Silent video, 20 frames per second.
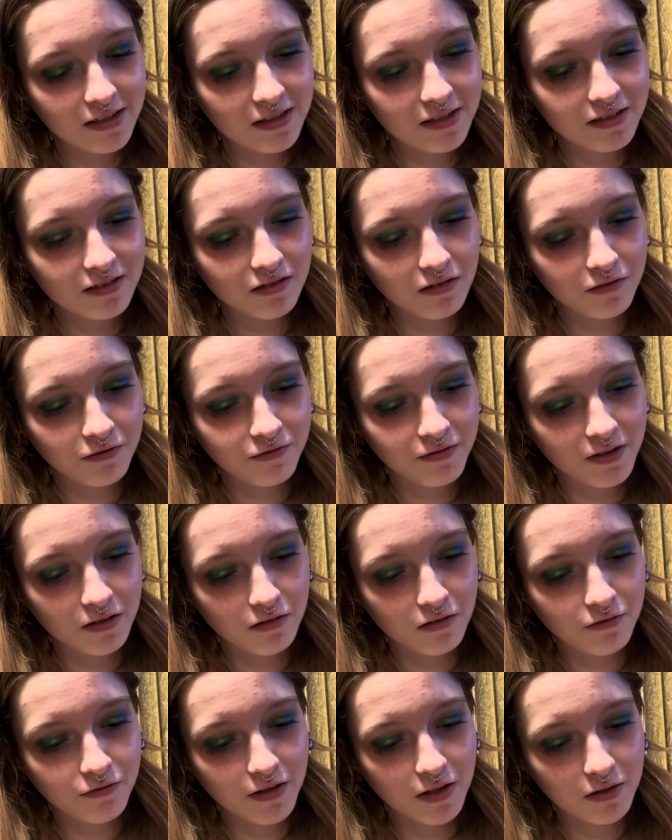these are
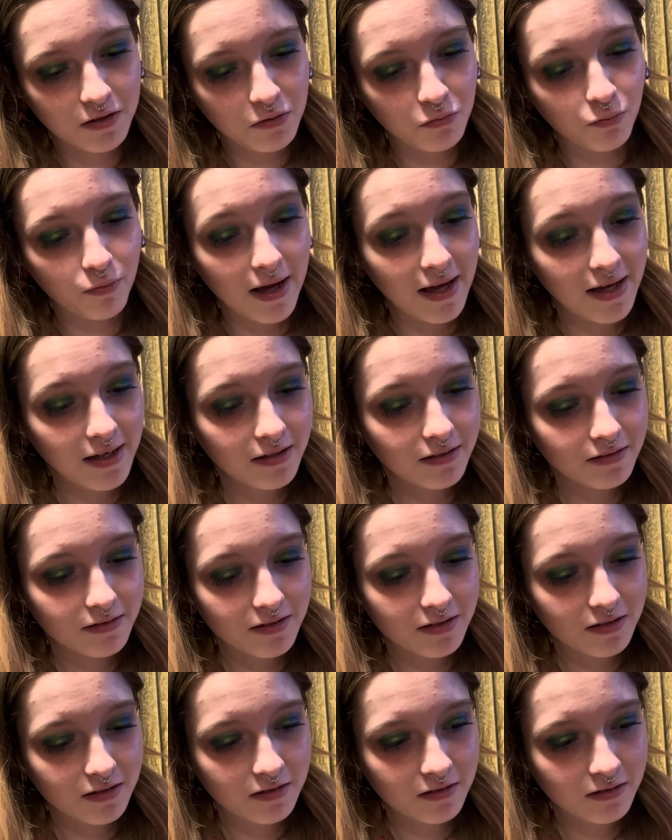feel very wet
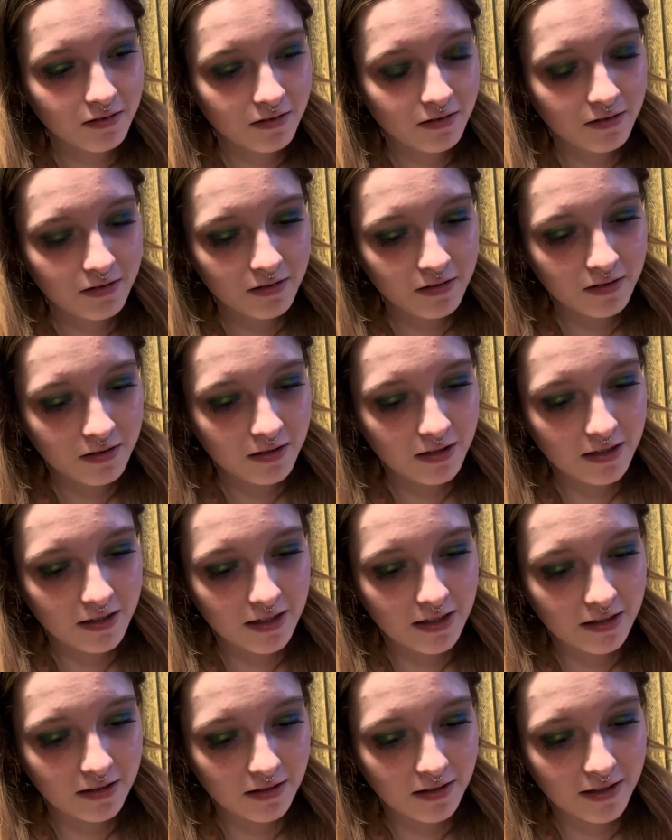
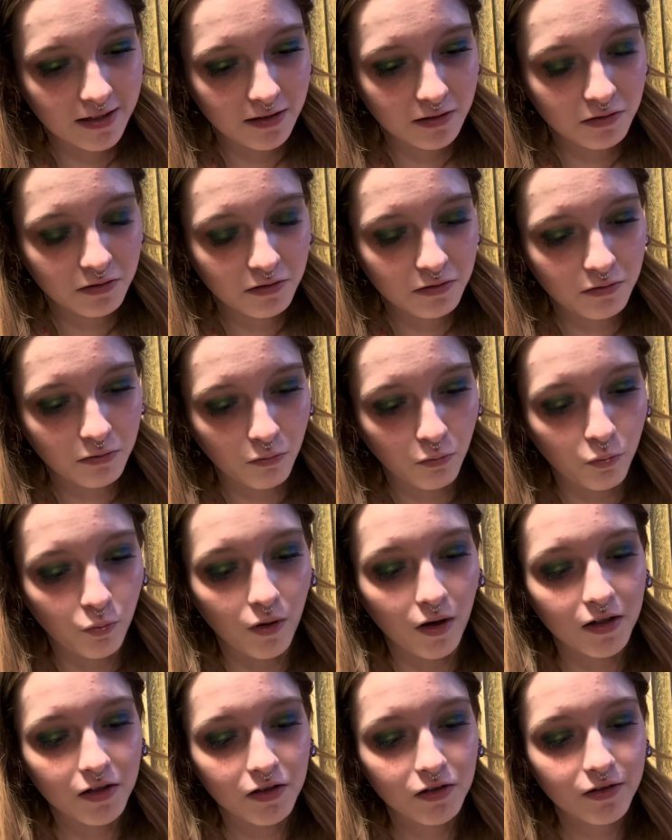and like
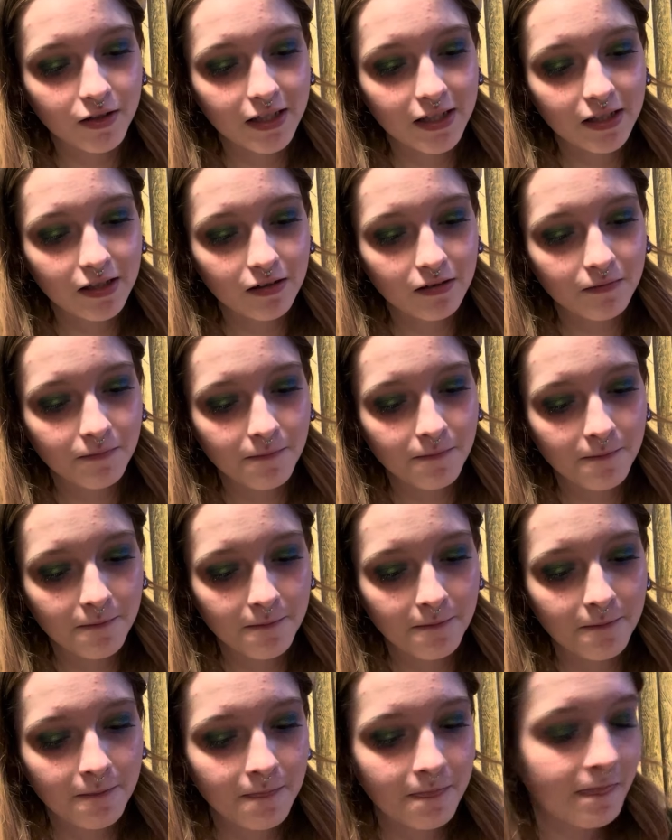watery,
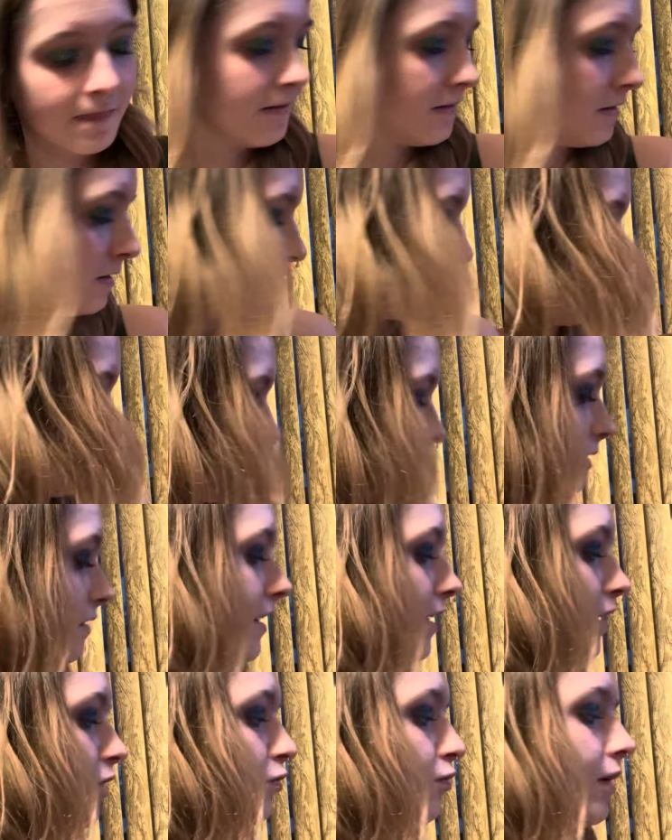
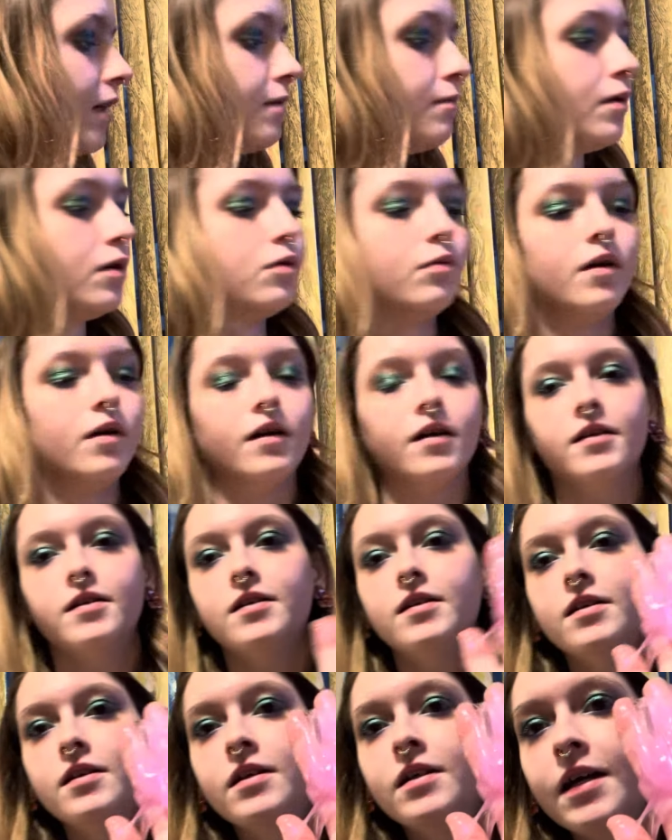like rainbow
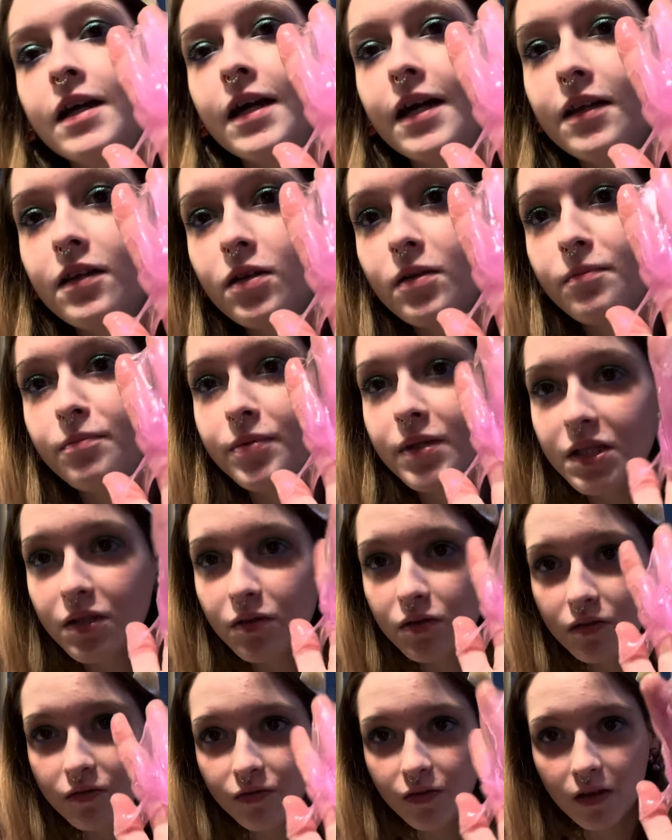water. And they're
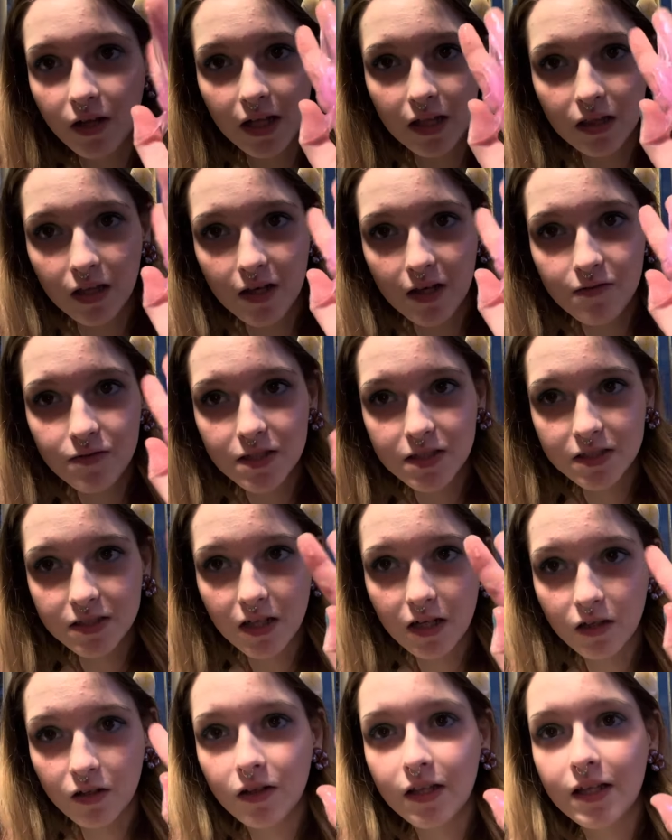beautiful. I love this
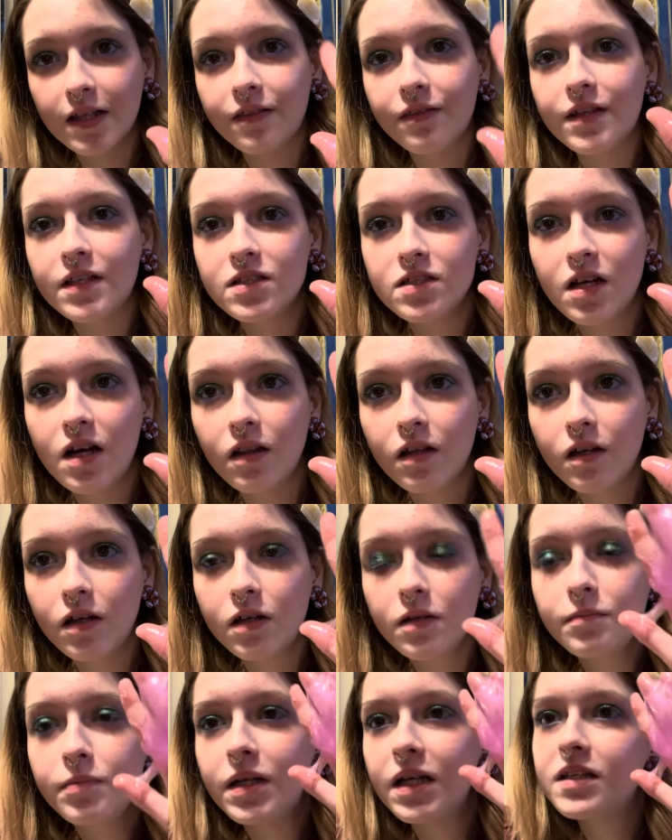color, like this
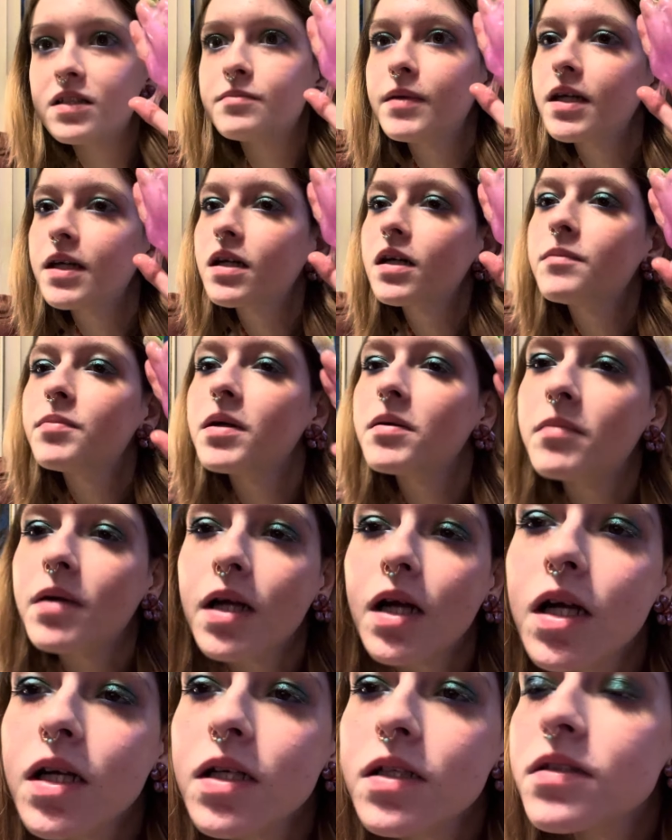color, but as makeup on
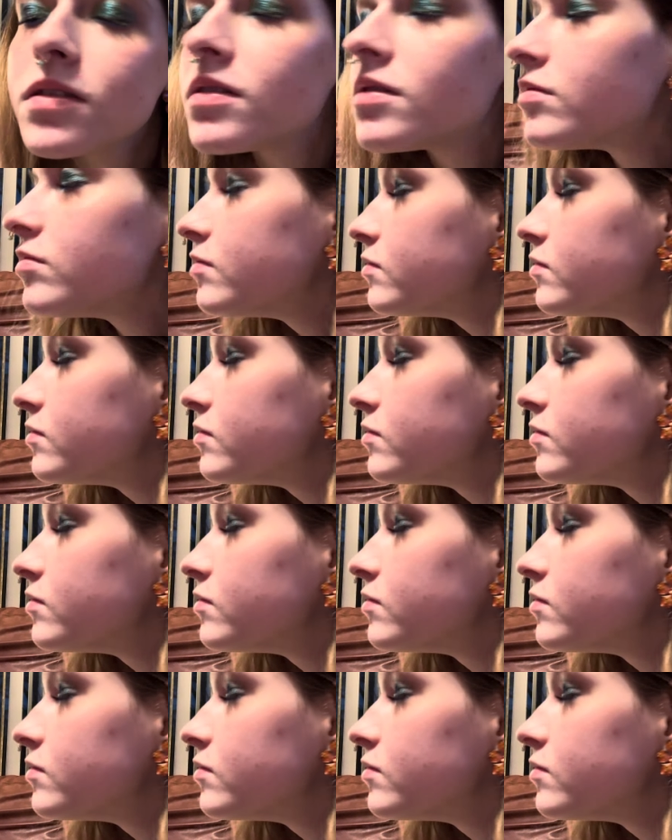my eyes.